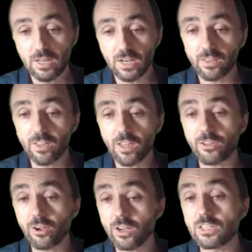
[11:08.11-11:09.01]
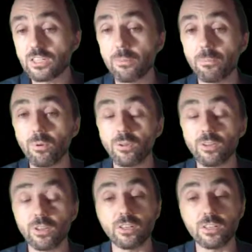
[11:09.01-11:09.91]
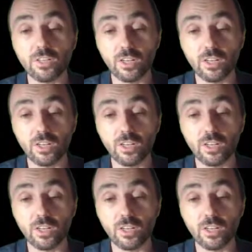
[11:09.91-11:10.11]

Another example that is